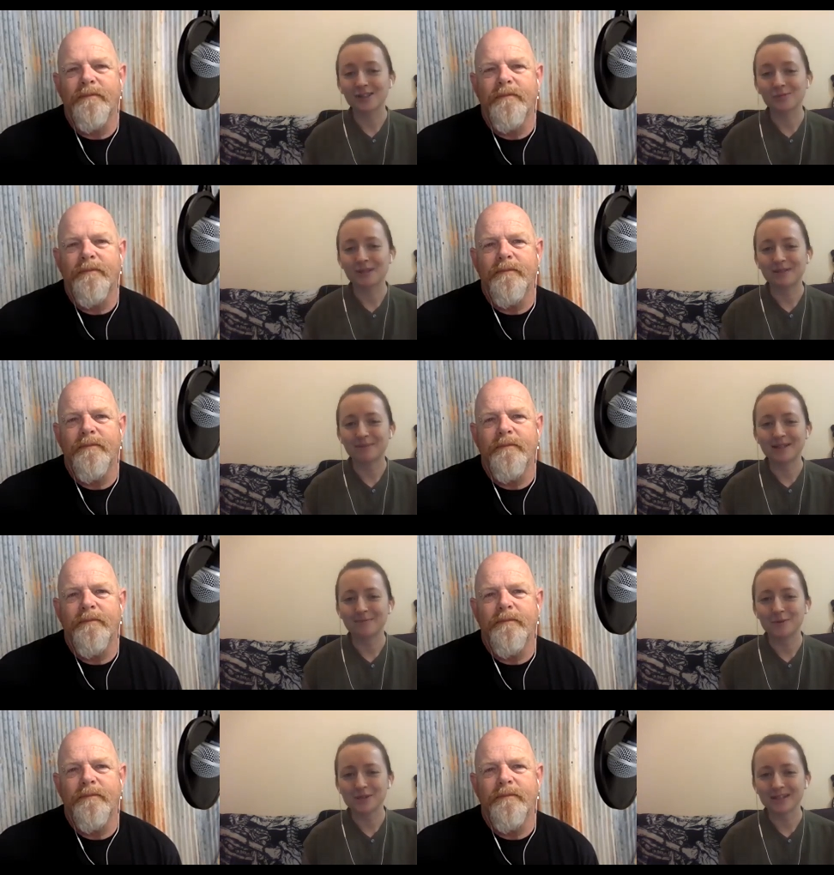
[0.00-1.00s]
Speaker 1: Lubima
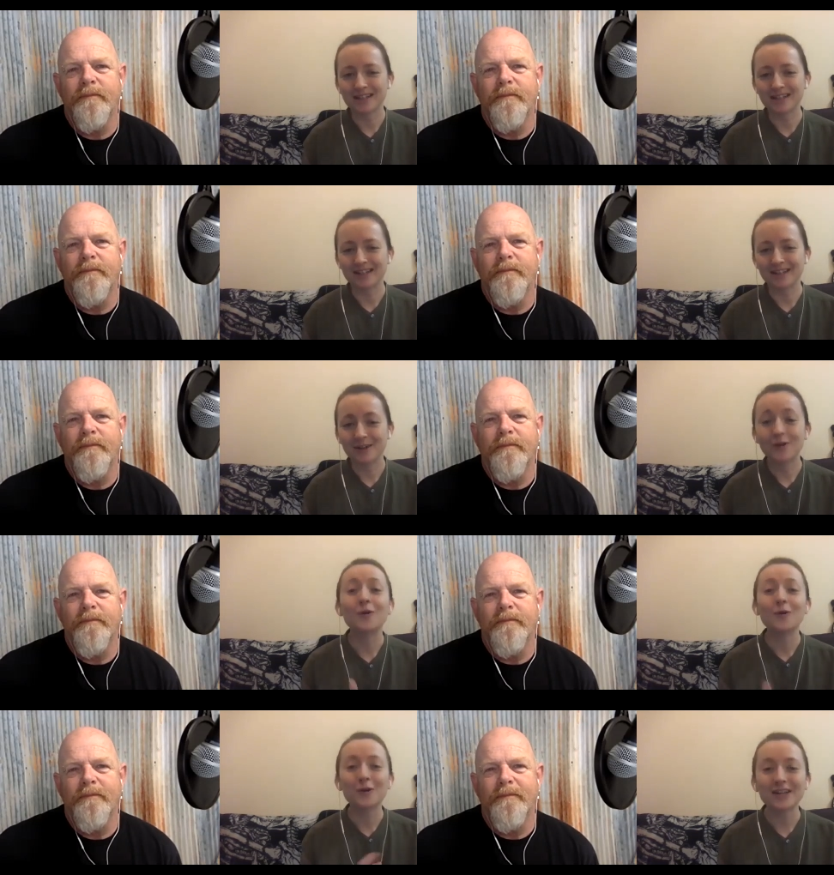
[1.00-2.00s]
Muzika?
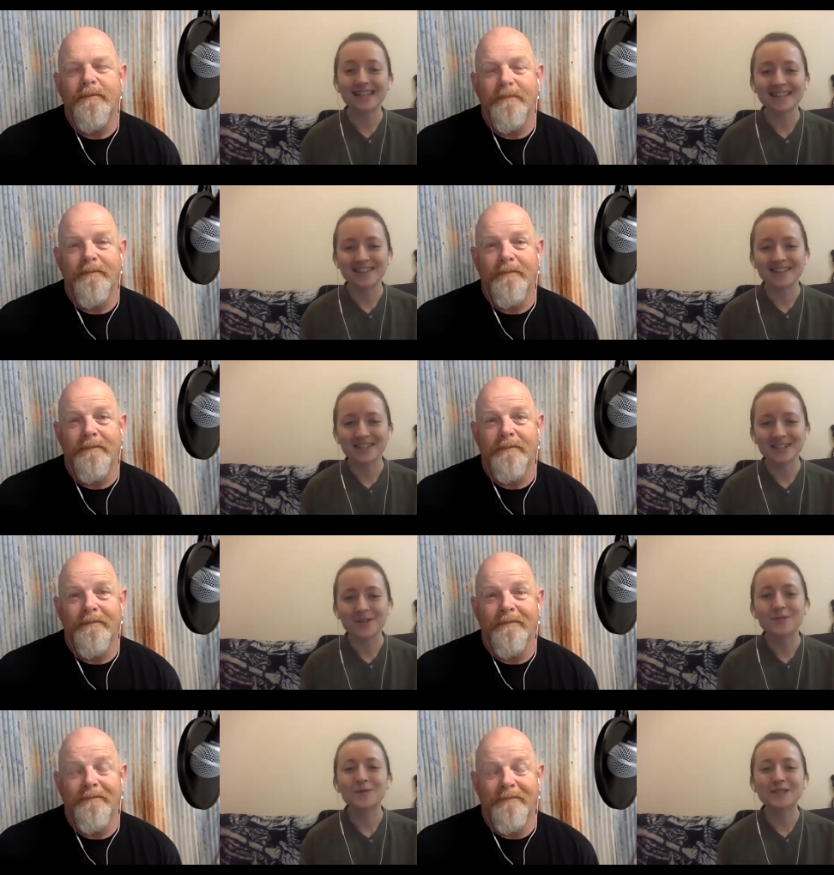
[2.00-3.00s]
Or in English,
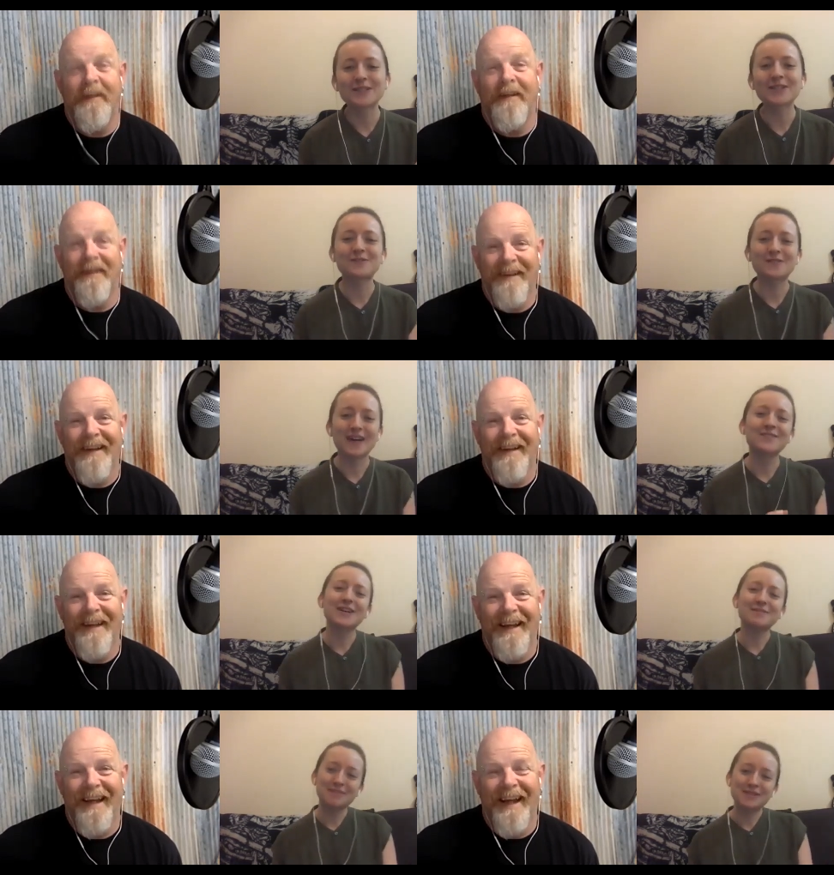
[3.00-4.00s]
what's your
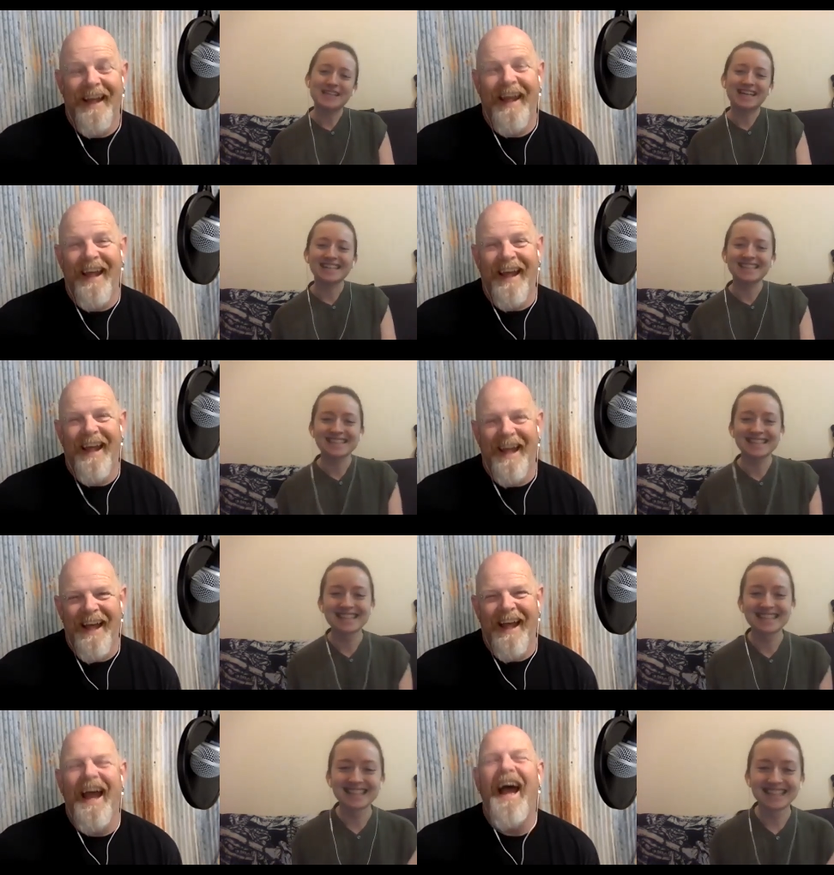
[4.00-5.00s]
favorite music?
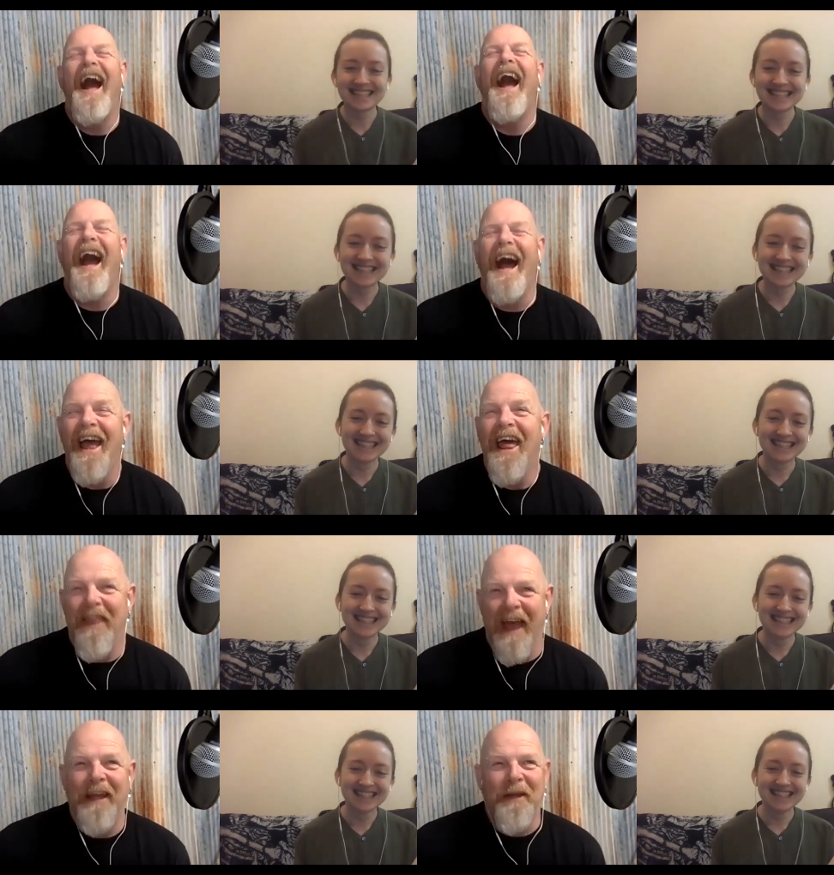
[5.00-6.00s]

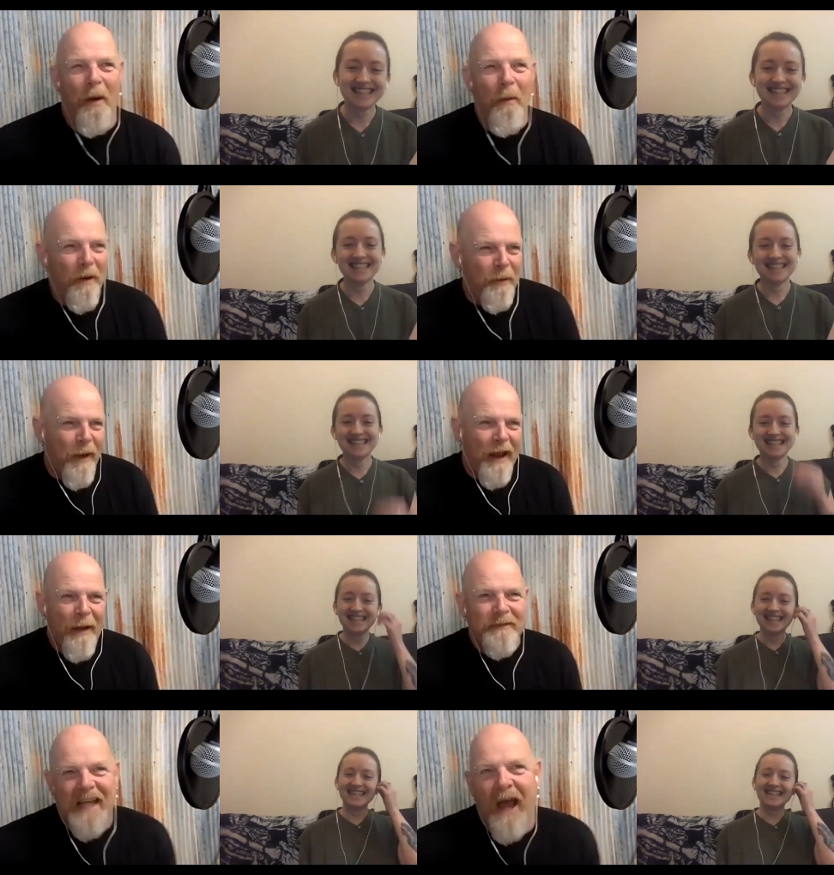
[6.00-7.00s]
Speaker 2: Thank you. I wonder where that
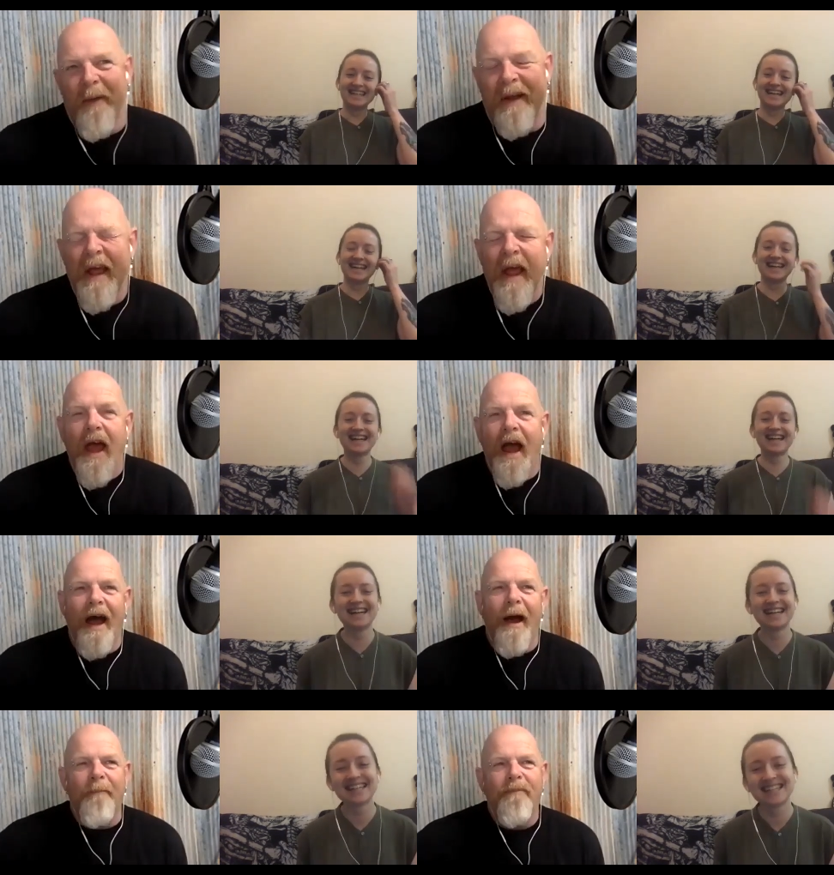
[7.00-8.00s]
was going.
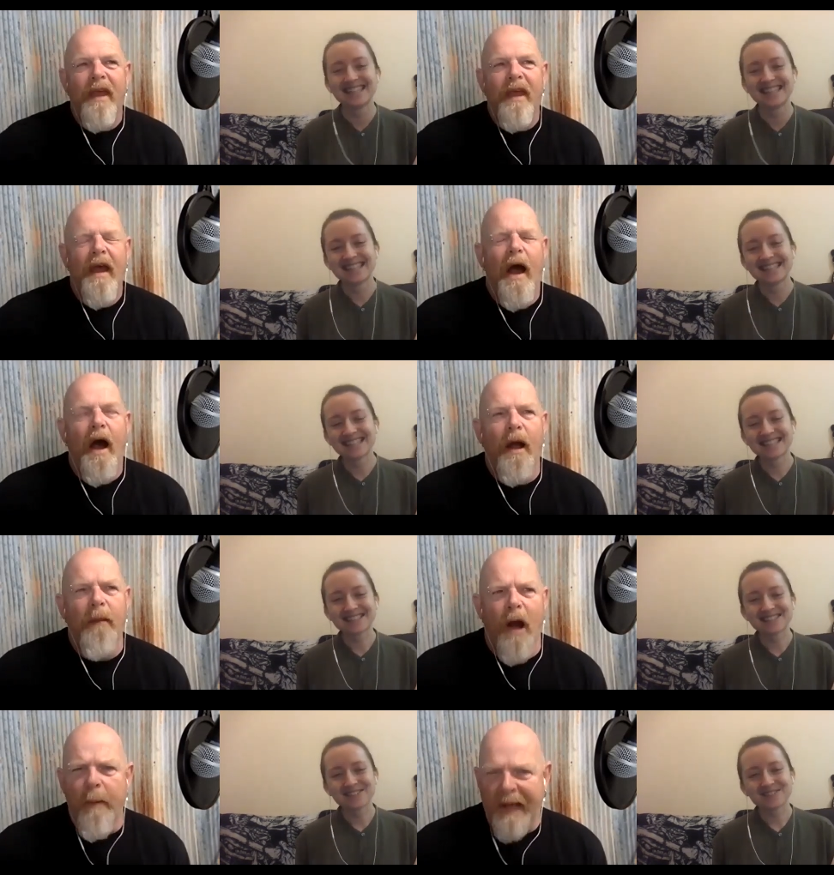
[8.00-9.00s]
I'm
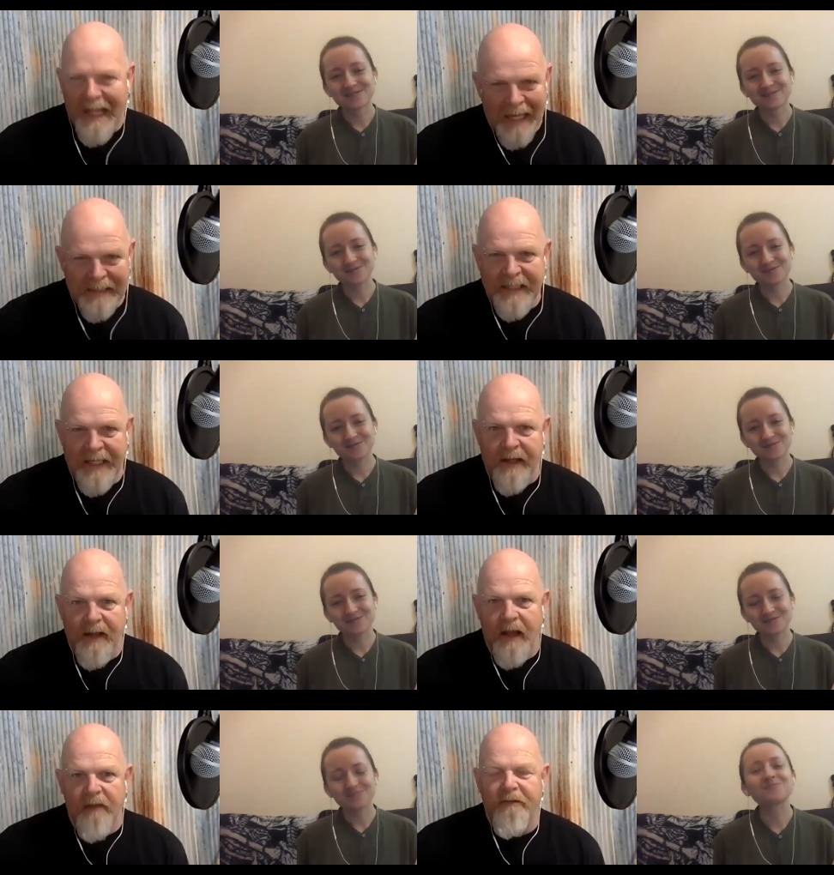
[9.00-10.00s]
eclectic.
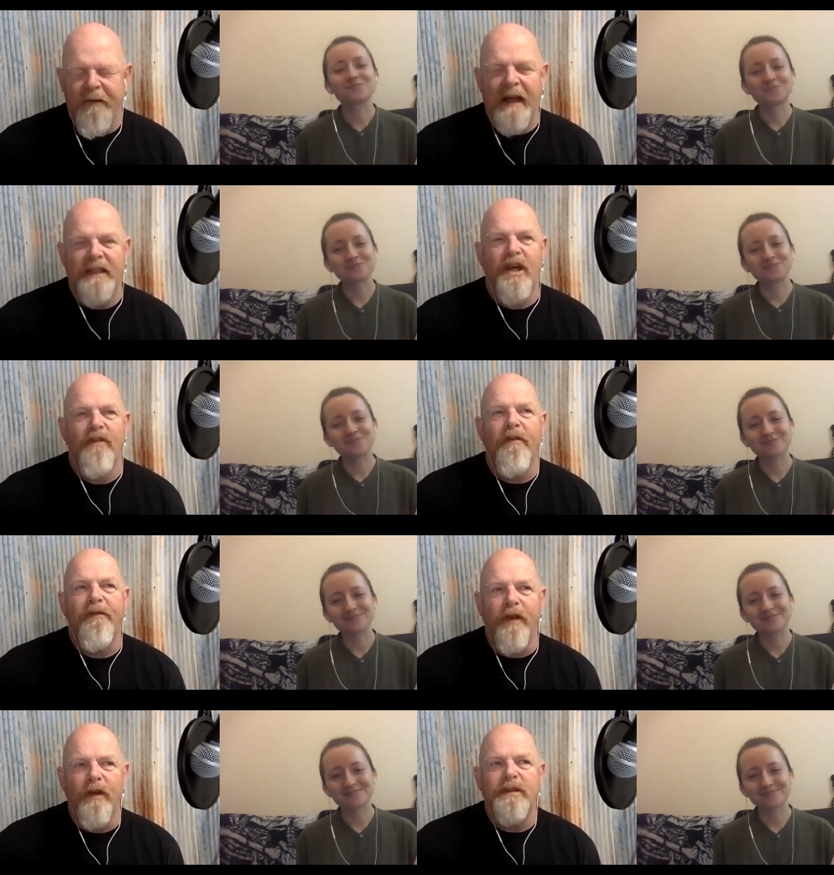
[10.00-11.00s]
In fact, I
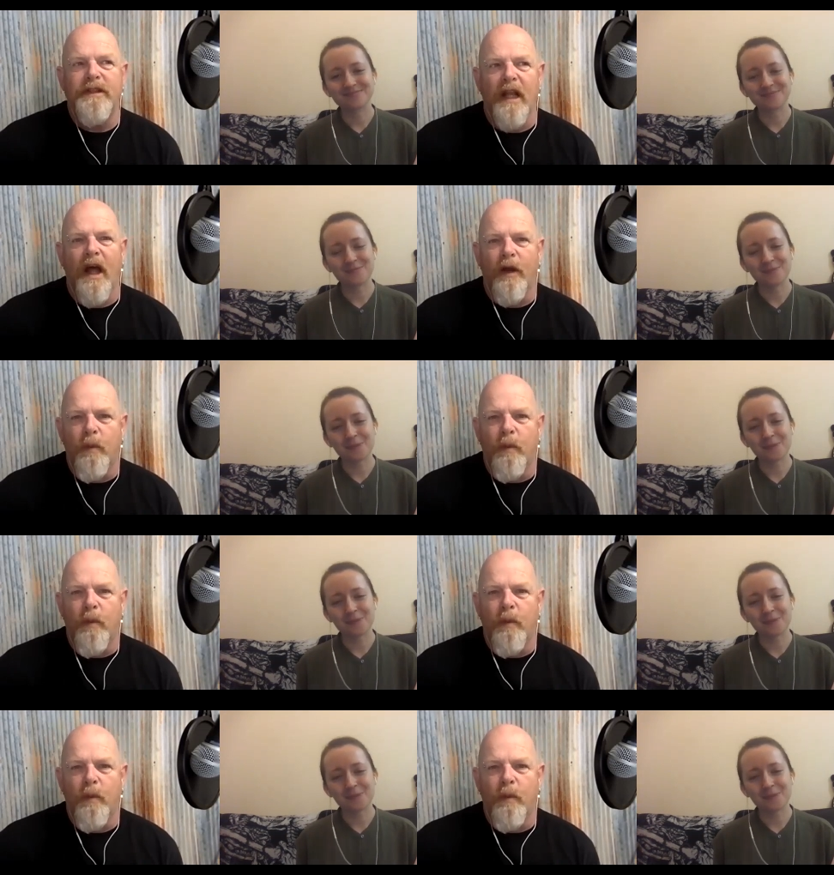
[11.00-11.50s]
refuse to like